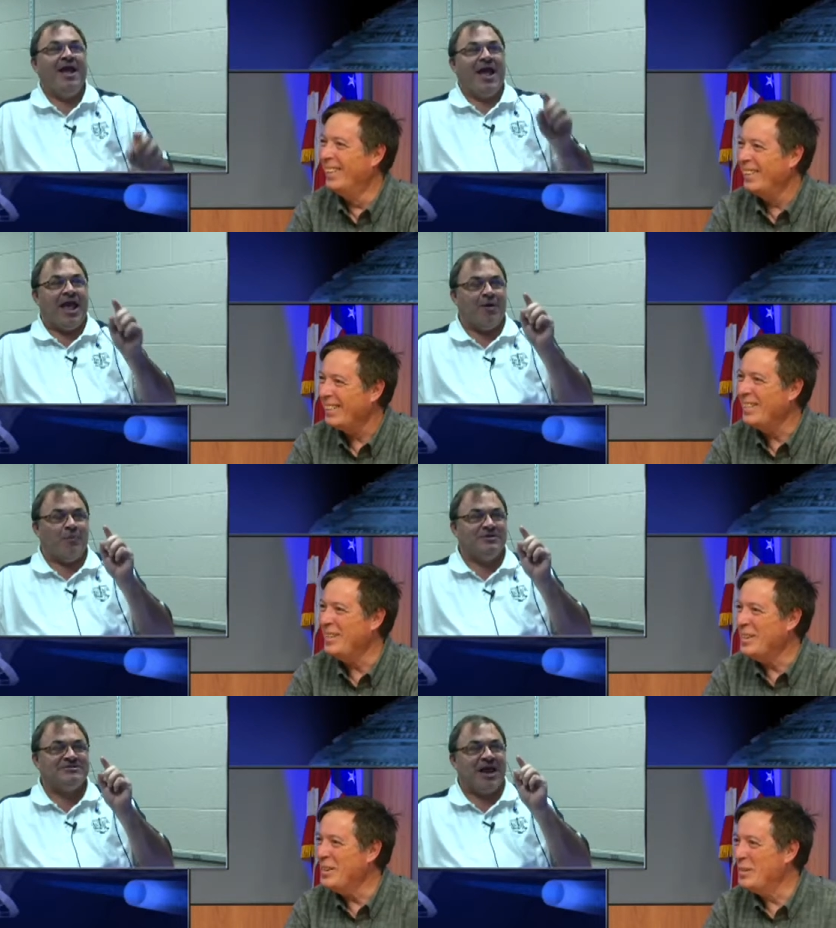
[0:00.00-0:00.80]
Speaker 1: It
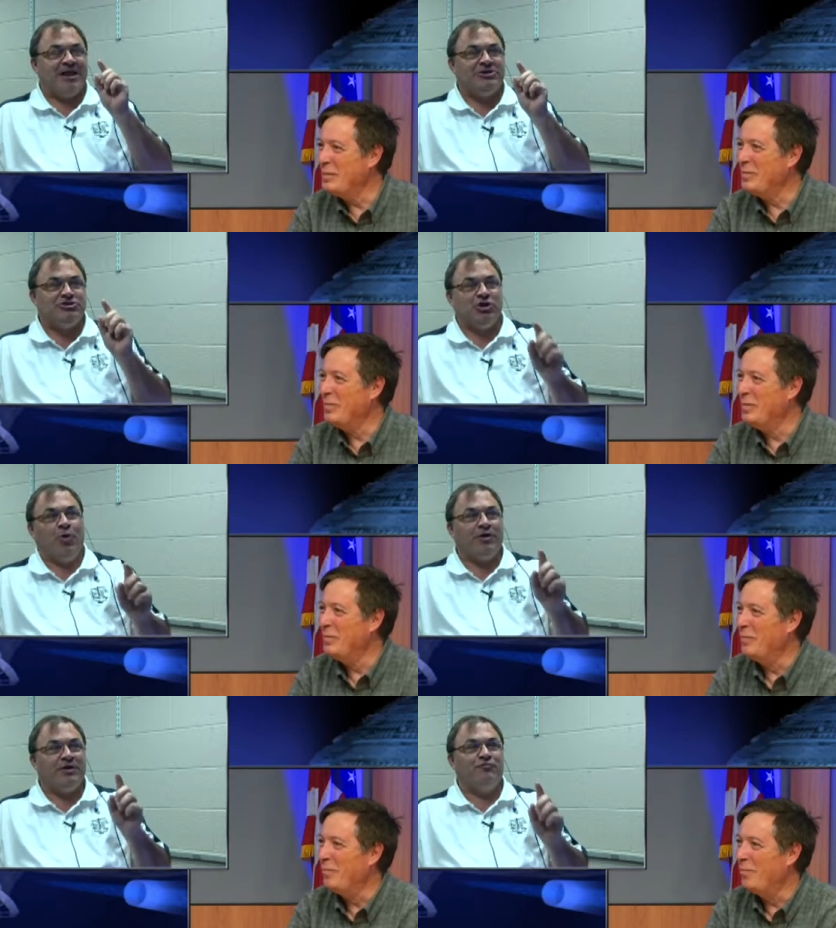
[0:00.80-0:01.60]
was a
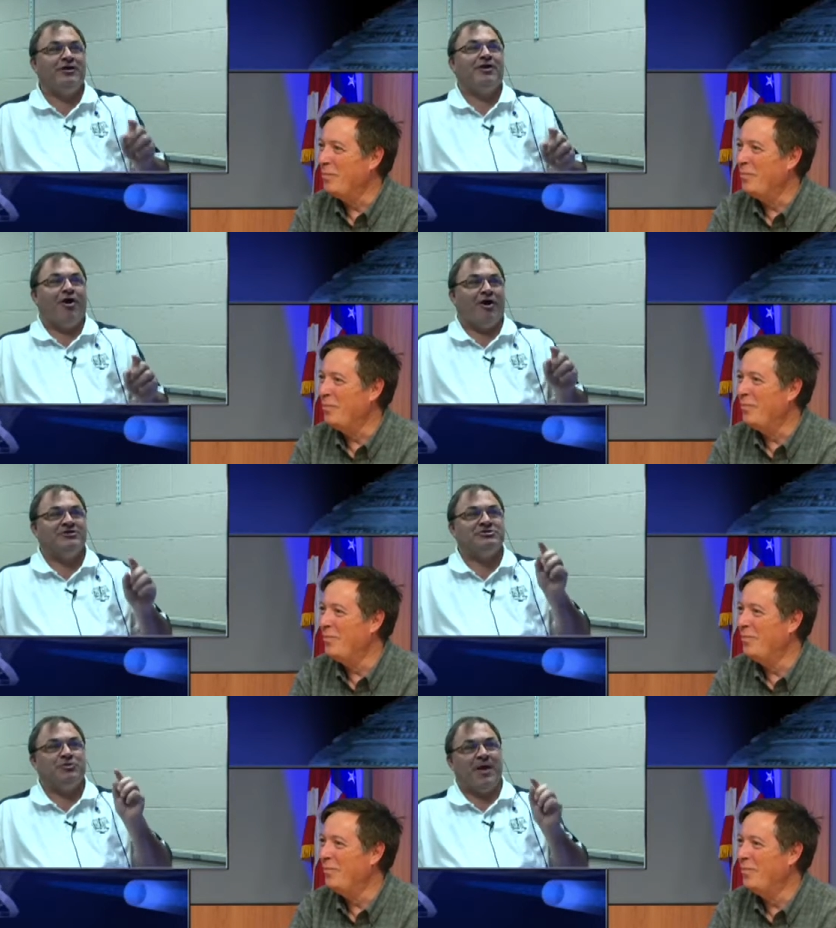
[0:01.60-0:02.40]
joke in regards
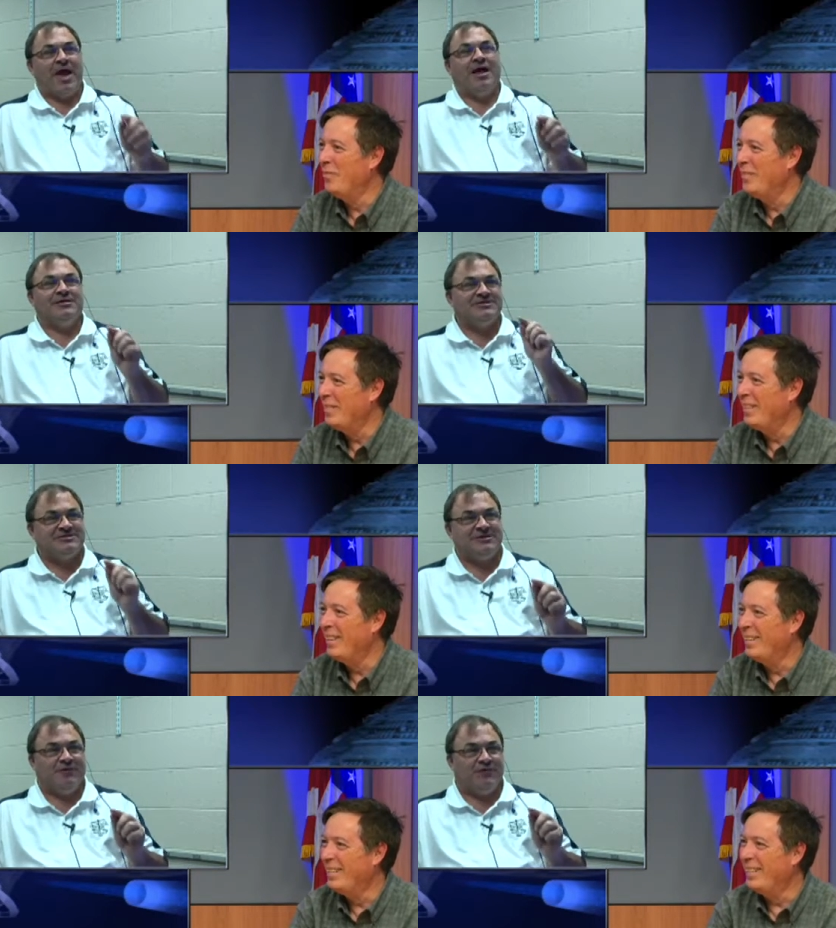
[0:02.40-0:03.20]
to Alan
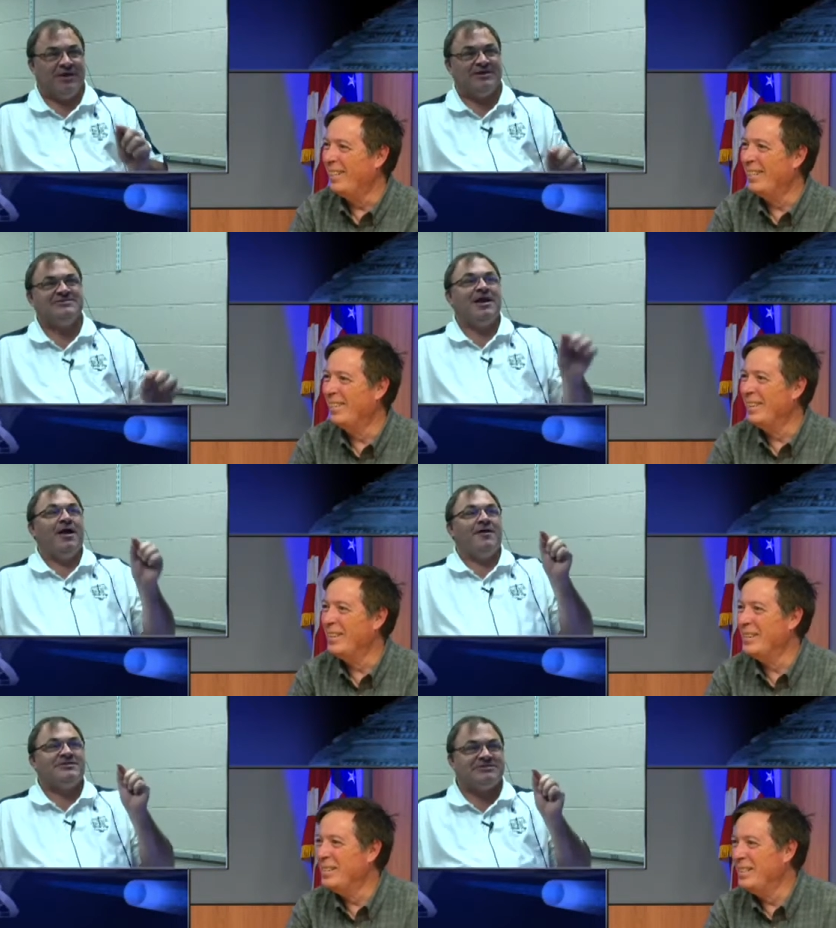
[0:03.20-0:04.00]
Silvia's
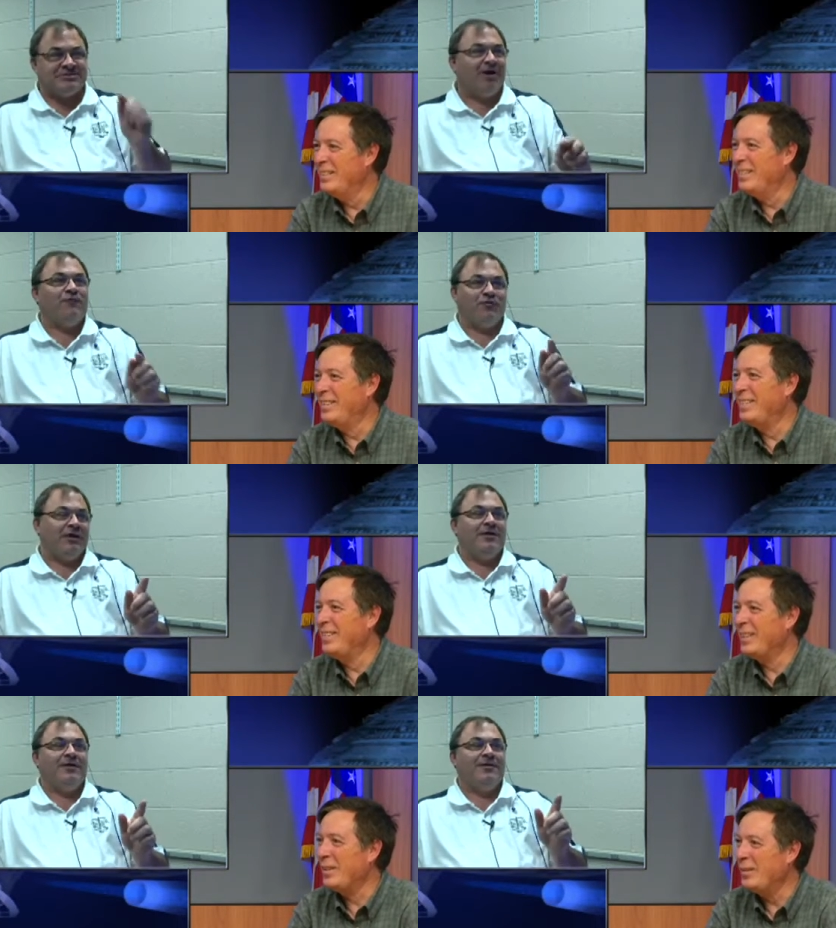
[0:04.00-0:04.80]
selfie
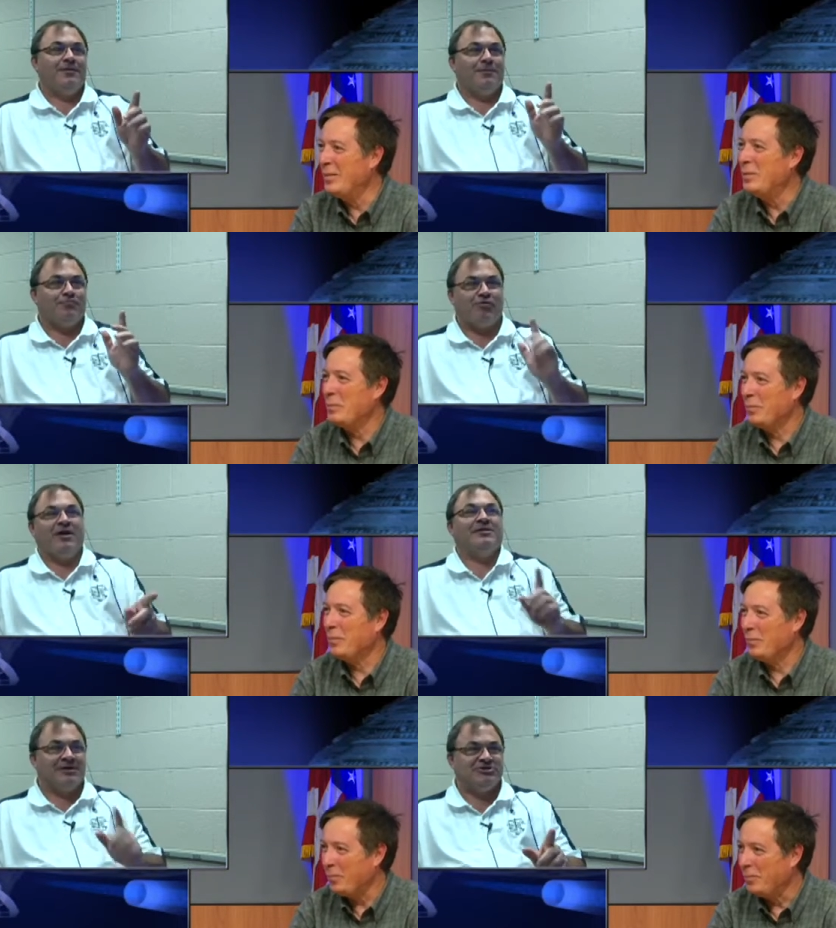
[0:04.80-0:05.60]

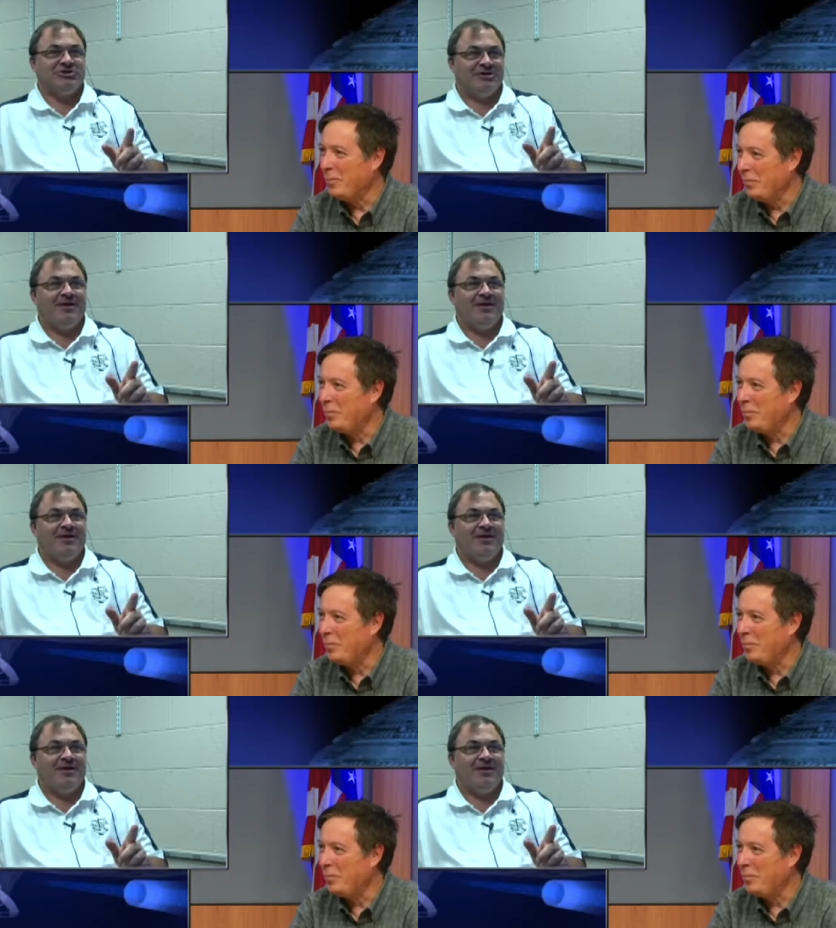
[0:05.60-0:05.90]
predilection.